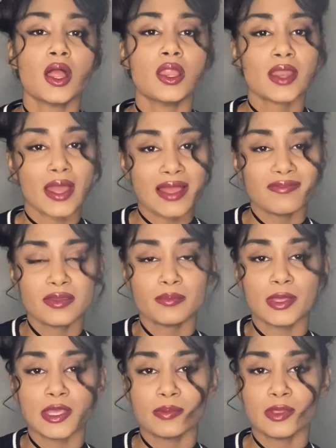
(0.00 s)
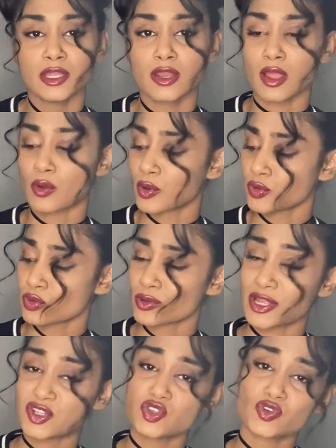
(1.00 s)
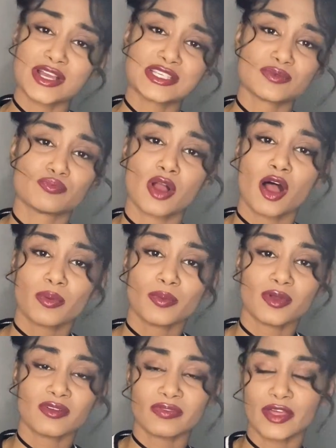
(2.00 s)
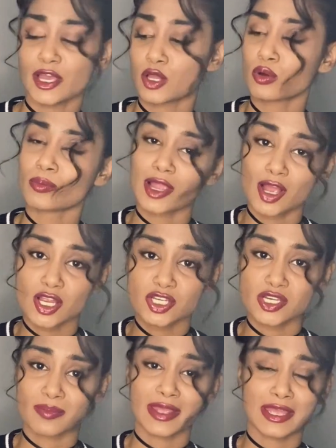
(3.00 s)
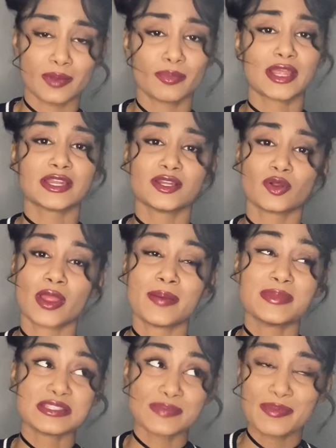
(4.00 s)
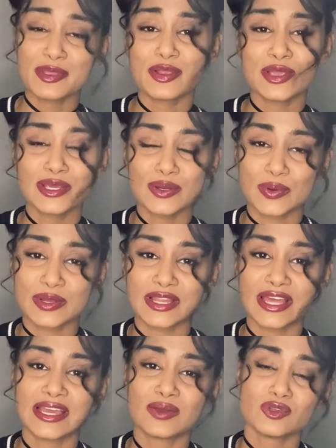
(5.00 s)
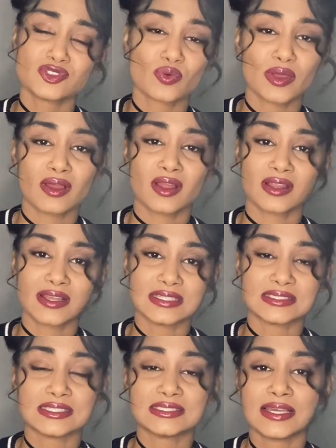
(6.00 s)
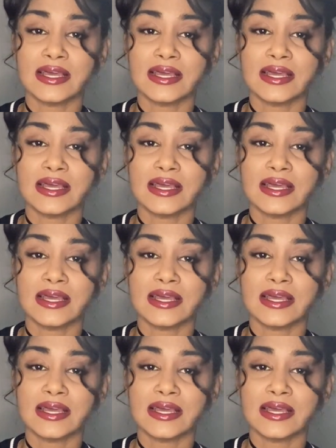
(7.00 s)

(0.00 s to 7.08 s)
not having a baby and not going through that stress and problem of like, oh my gosh, I might get pregnant, or I missed my period, or like what's going on, because it's